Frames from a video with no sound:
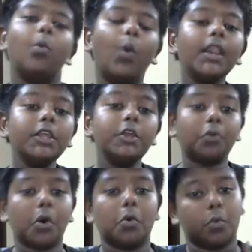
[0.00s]
1
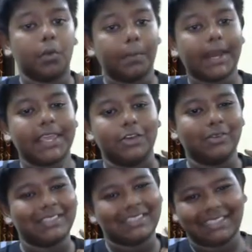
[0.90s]
euro will buy
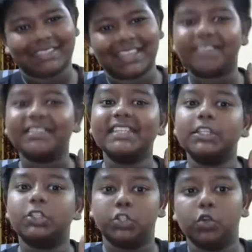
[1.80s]
you
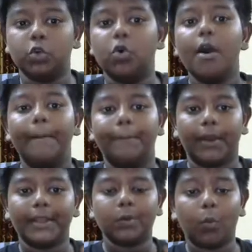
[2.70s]

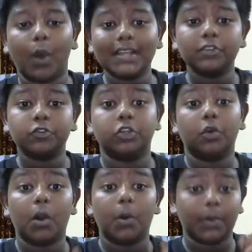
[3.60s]

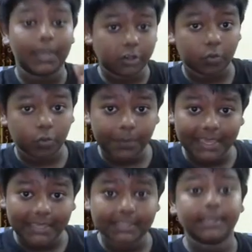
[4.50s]
72.10 Indian
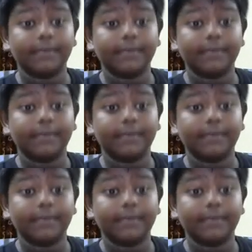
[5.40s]
rupees.